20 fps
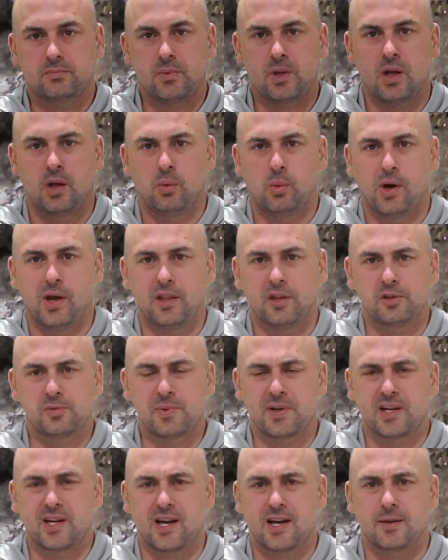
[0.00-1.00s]
The weather's
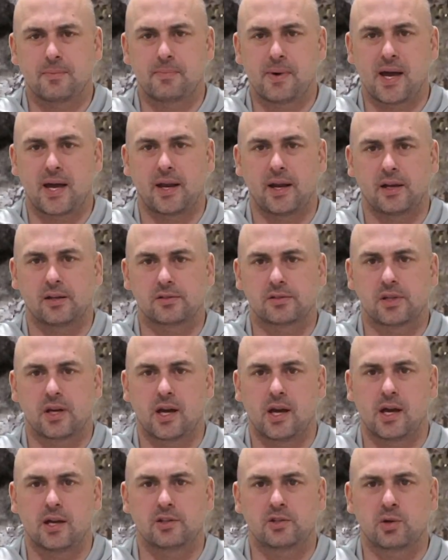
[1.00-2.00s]
been kind of bad
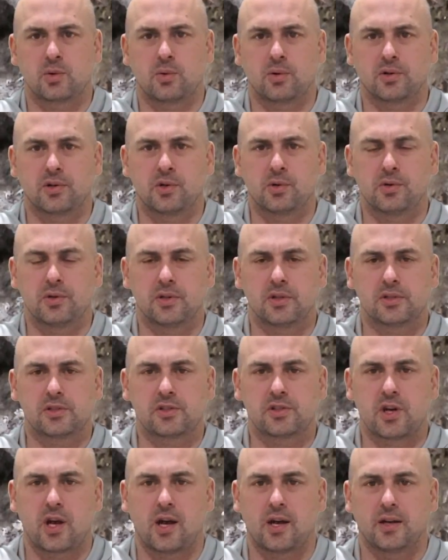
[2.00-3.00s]
outside, so we're doing this
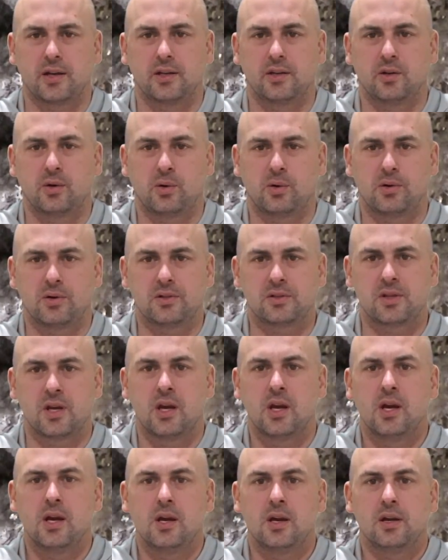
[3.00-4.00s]
shot indoors.
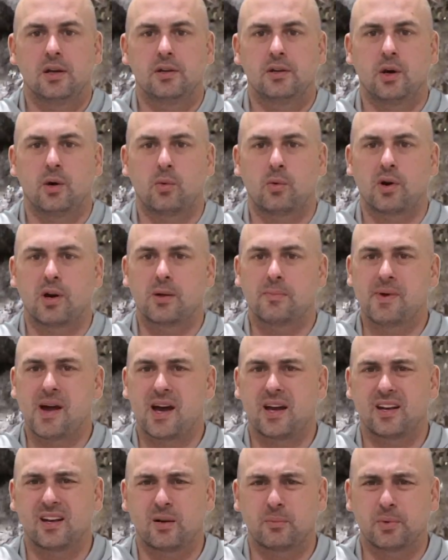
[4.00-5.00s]
Don't worry
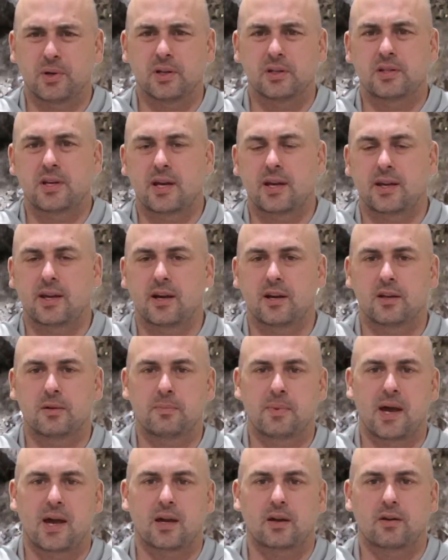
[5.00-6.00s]
about it, I'm going to take care of the
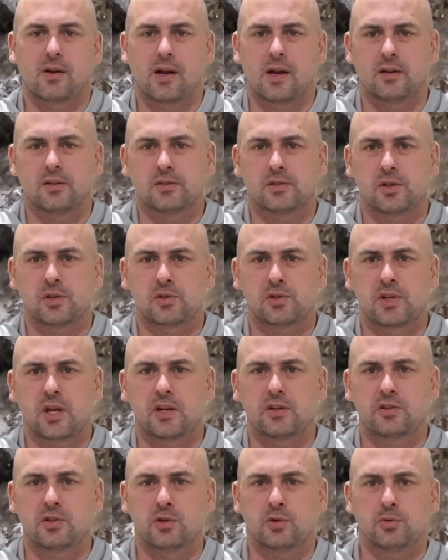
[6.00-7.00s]
background, so
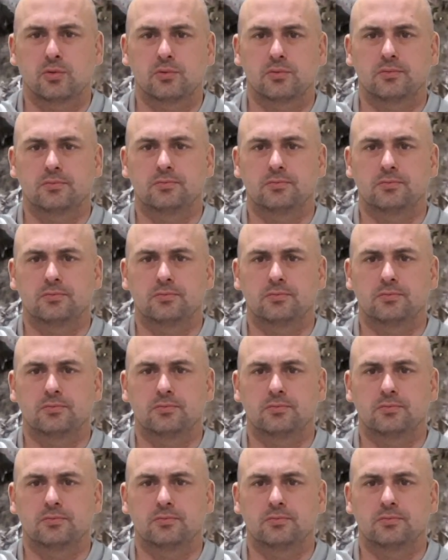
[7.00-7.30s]
stay tuned.